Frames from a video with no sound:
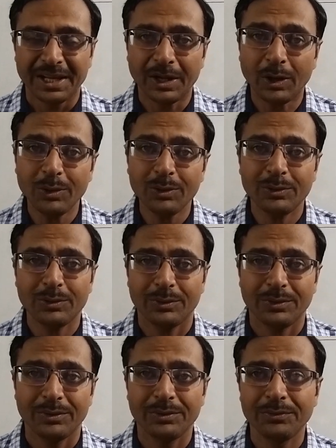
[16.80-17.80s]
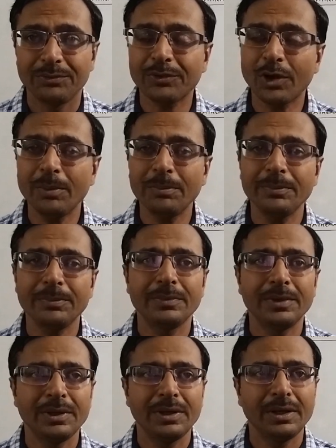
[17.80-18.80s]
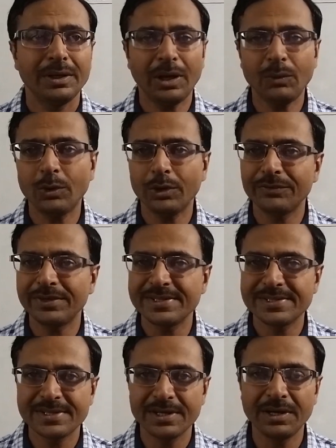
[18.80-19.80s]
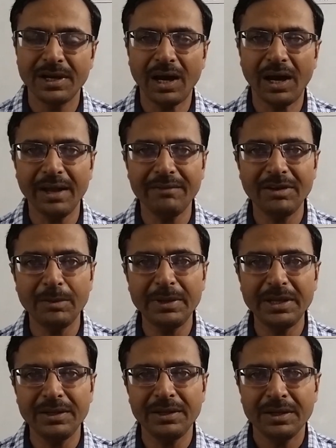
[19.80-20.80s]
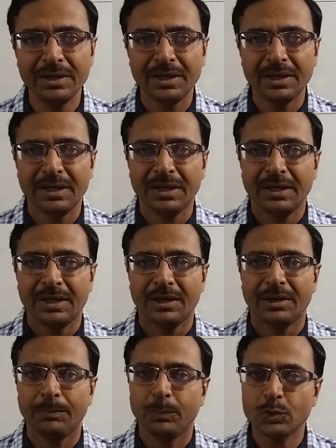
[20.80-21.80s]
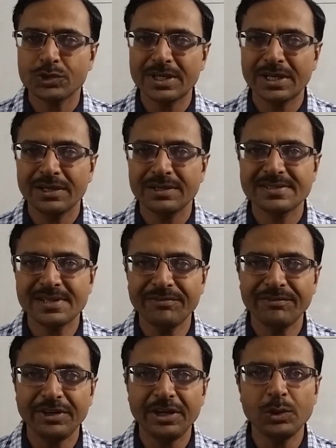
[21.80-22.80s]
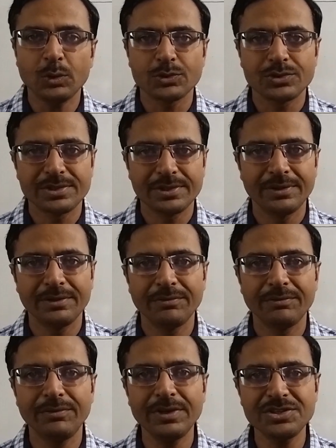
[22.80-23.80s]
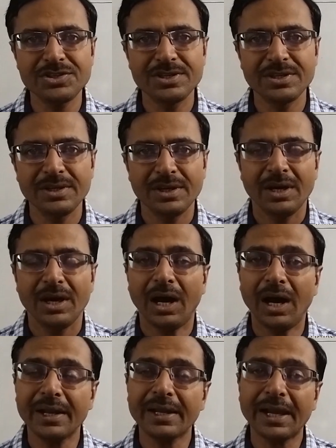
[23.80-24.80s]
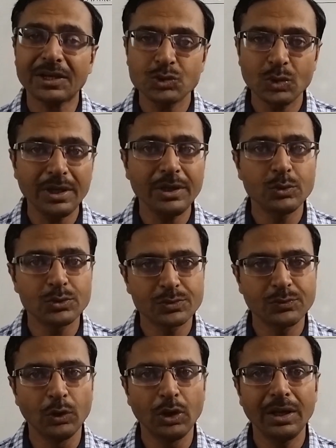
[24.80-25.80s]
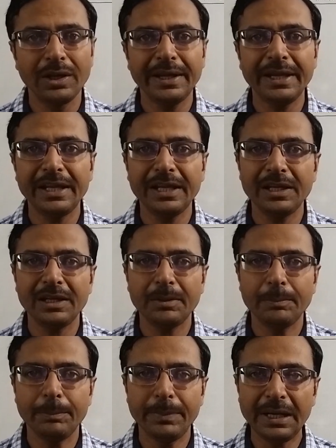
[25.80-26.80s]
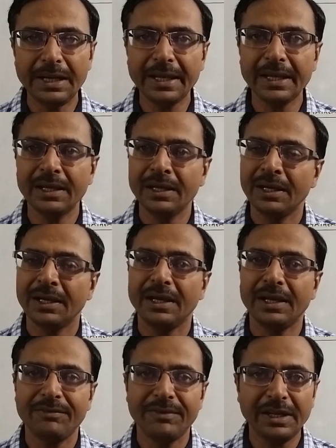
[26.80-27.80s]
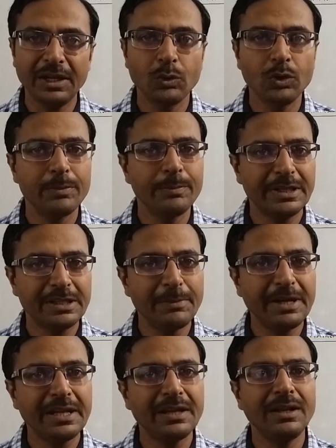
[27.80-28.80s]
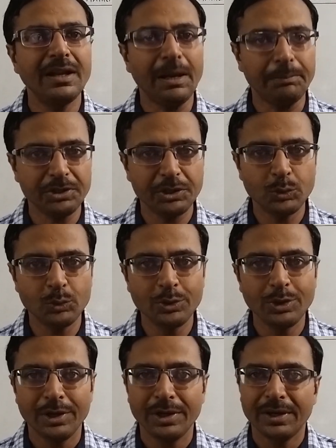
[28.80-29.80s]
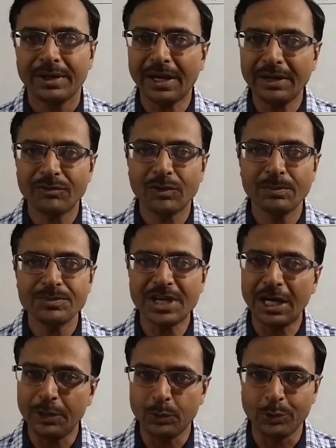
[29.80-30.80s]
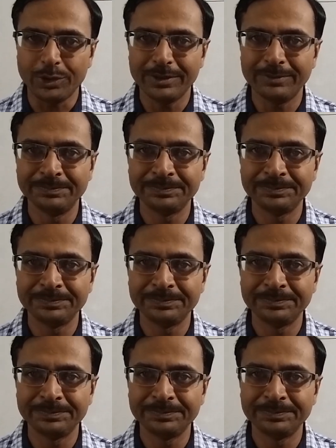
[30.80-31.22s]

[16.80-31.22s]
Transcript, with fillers: Now from now onwards I will be posting some videos which are actually useful in building a very good mathematical aptitude right from childhood.